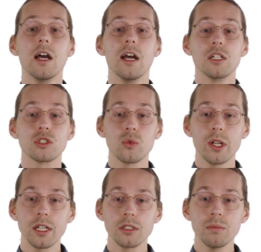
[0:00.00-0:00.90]

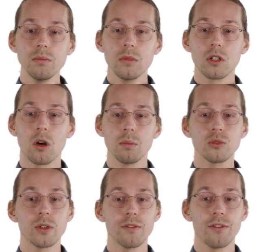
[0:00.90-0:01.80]
SquidAsm comes
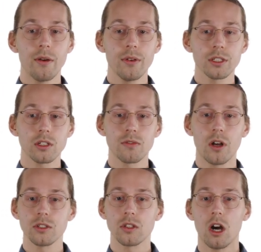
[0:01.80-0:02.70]
with various
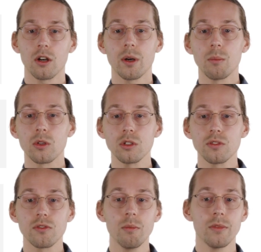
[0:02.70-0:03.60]
advanced hardware models
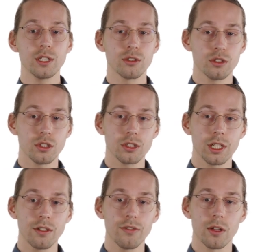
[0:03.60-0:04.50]
from researchers in
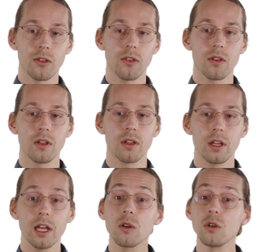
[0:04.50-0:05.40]
the field.
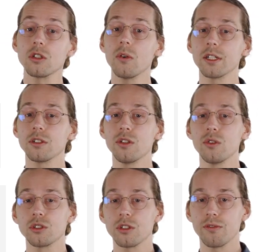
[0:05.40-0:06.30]
It also has a
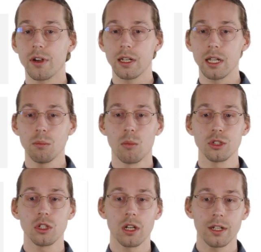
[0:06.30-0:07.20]
user-friendly
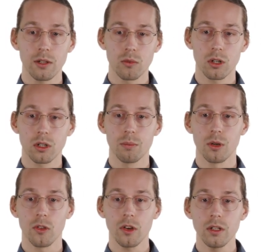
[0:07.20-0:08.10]
modular network
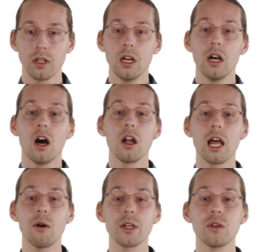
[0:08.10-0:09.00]
builder,
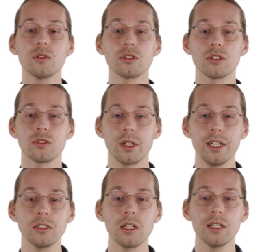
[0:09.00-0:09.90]
allowing users to
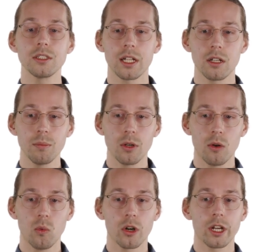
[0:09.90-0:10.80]
easily set up a
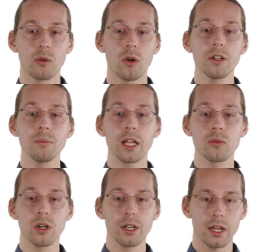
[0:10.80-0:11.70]
working quantum
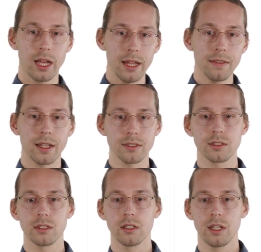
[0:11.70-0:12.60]
network and
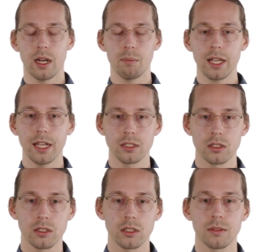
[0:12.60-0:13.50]
test their applications.